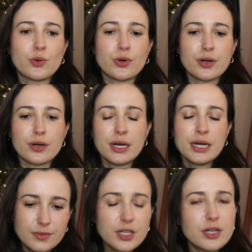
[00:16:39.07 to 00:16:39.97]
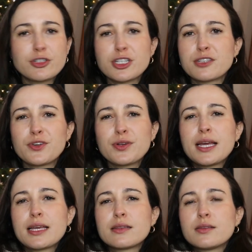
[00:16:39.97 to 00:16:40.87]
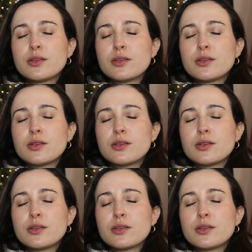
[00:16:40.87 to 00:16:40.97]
or, you know, just for like